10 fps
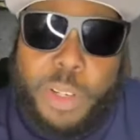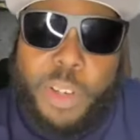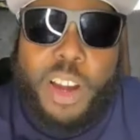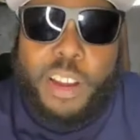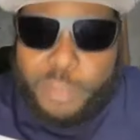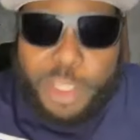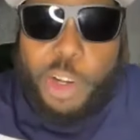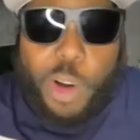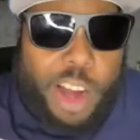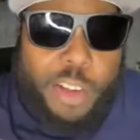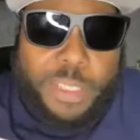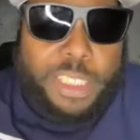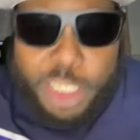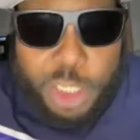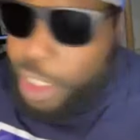your videography
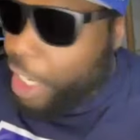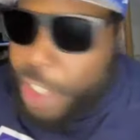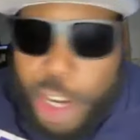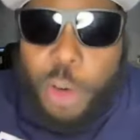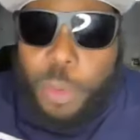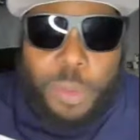skills. I know.